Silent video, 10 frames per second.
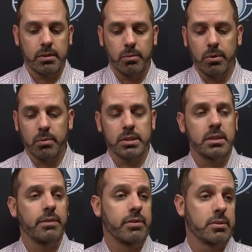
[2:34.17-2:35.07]
One was
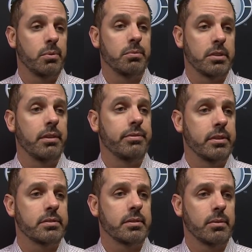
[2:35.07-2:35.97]
defense, one was
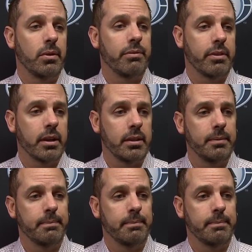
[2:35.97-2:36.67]
offense, quite frankly.